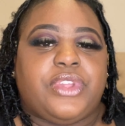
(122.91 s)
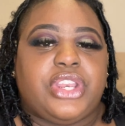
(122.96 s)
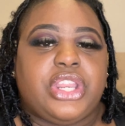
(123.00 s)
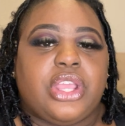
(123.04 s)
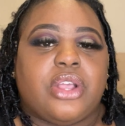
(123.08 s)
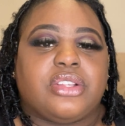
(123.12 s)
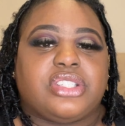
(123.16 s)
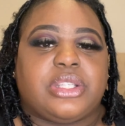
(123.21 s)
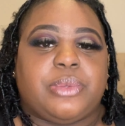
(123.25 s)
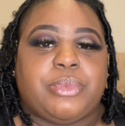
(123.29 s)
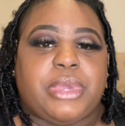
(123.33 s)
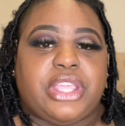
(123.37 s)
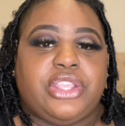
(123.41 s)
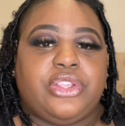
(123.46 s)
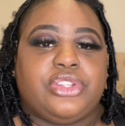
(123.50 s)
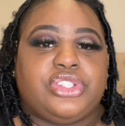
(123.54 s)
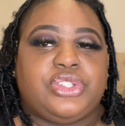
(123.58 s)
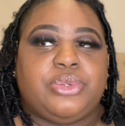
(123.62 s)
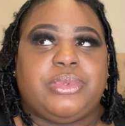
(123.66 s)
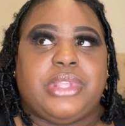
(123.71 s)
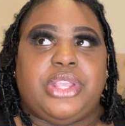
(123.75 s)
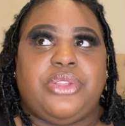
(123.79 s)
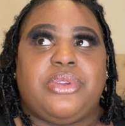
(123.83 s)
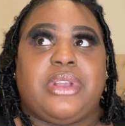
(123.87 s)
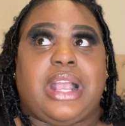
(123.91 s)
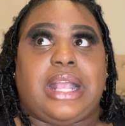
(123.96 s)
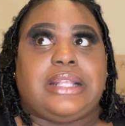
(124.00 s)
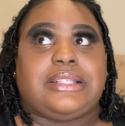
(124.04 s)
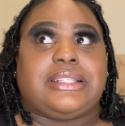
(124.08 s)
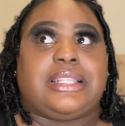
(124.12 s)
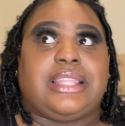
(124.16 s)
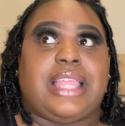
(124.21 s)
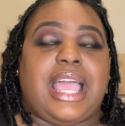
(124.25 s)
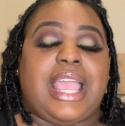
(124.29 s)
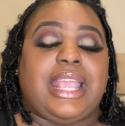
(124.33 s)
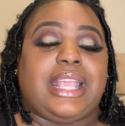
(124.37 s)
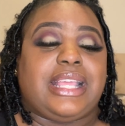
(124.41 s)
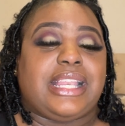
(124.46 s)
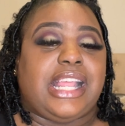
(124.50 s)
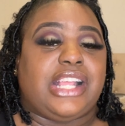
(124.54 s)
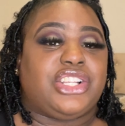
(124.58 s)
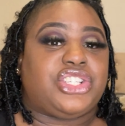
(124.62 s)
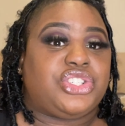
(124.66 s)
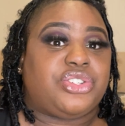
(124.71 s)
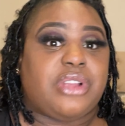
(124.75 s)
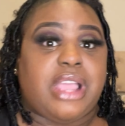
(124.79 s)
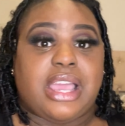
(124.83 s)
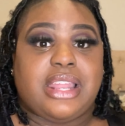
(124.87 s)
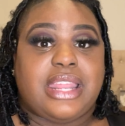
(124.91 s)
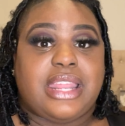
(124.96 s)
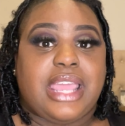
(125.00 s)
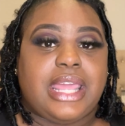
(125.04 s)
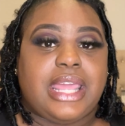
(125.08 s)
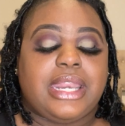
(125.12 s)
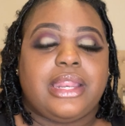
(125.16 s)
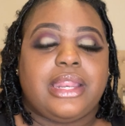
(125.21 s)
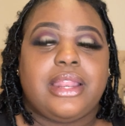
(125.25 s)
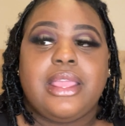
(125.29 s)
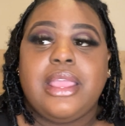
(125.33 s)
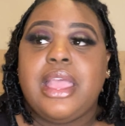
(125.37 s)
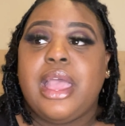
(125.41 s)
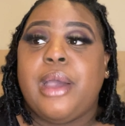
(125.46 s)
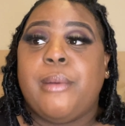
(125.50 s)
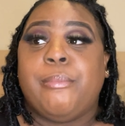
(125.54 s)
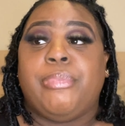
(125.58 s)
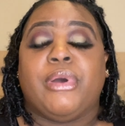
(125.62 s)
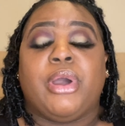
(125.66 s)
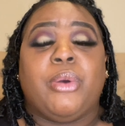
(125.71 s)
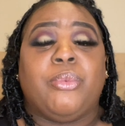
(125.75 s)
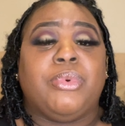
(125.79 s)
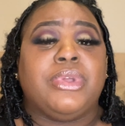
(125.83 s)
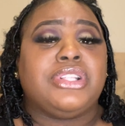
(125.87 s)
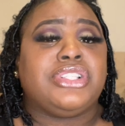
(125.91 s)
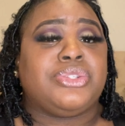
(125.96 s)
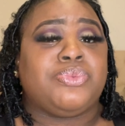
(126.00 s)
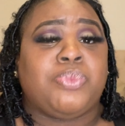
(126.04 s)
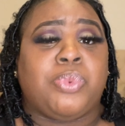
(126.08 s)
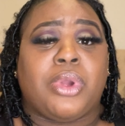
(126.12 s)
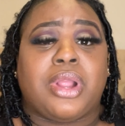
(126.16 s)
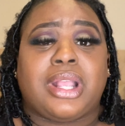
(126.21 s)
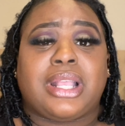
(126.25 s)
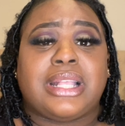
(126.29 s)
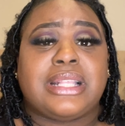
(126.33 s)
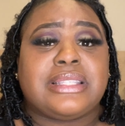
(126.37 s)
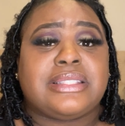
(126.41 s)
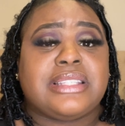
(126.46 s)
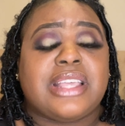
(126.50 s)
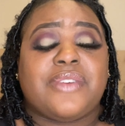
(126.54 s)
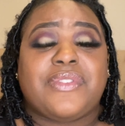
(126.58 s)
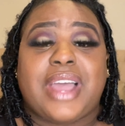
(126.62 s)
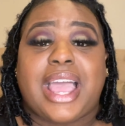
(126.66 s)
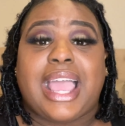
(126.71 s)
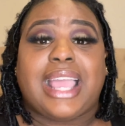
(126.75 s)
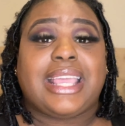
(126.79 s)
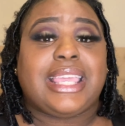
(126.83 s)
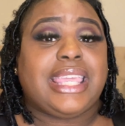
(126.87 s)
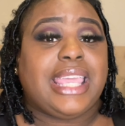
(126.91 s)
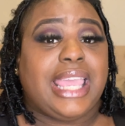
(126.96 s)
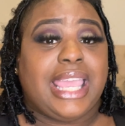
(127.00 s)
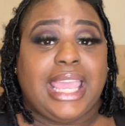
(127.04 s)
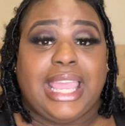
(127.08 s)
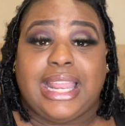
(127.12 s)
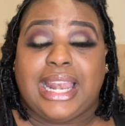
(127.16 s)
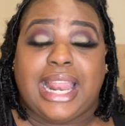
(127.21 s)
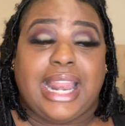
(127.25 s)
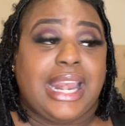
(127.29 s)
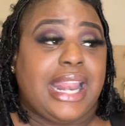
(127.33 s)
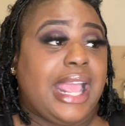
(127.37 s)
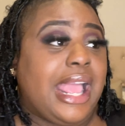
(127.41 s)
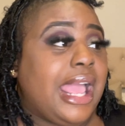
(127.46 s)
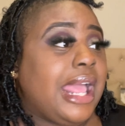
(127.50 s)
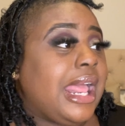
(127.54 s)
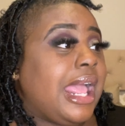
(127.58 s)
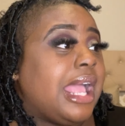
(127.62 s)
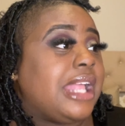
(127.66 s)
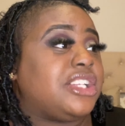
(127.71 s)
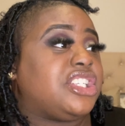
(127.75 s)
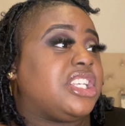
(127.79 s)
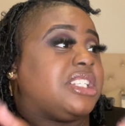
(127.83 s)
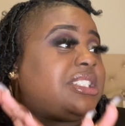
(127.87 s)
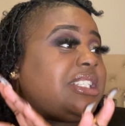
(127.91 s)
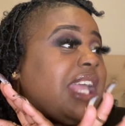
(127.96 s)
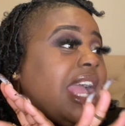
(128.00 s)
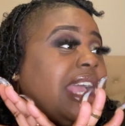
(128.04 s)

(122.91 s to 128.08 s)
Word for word: videos on my YouTube that you guys like and I try to edit, but with work and stuff, I can't. And I, I just,